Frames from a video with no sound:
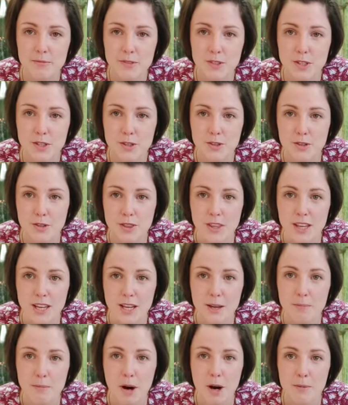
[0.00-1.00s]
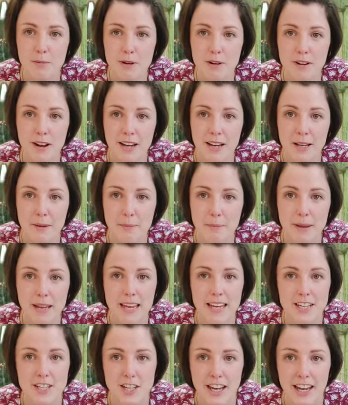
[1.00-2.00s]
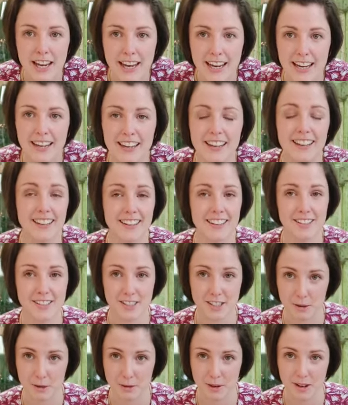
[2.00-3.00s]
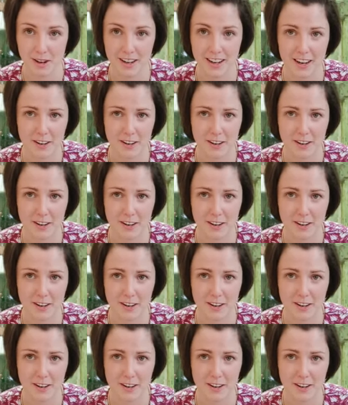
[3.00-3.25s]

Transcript: to the Pomegranate PJ Sew Along.